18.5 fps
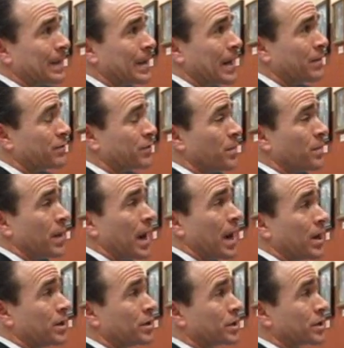And then from
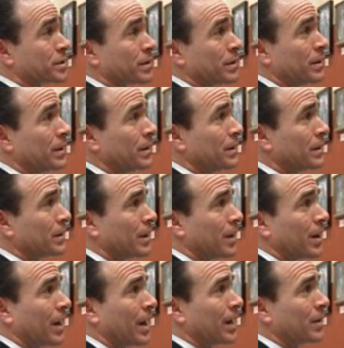there, you just,
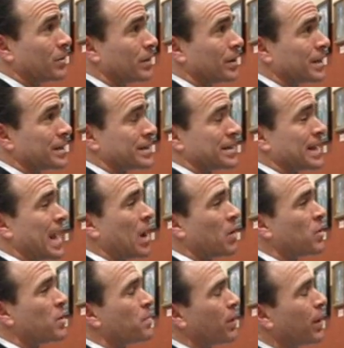all right, well, let's see
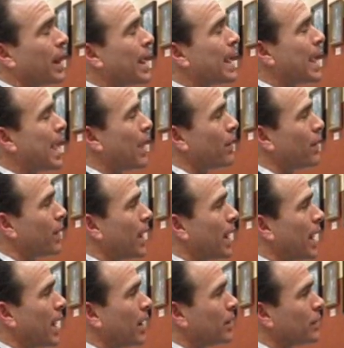how we play out
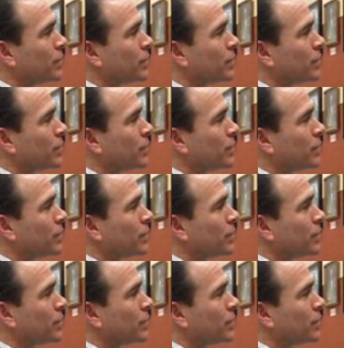there.